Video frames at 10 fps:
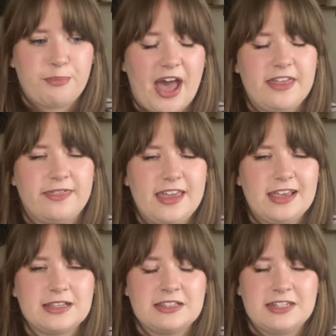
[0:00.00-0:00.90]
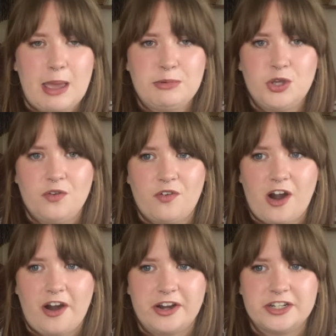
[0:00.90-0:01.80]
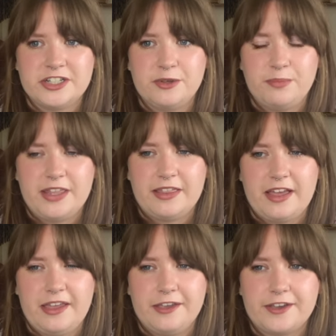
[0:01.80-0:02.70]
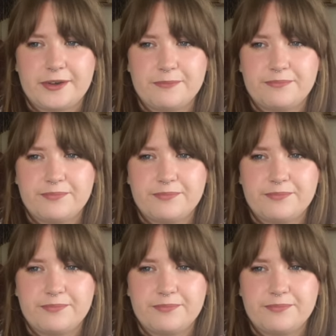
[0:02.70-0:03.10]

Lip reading: But I think it's a step too far to be like,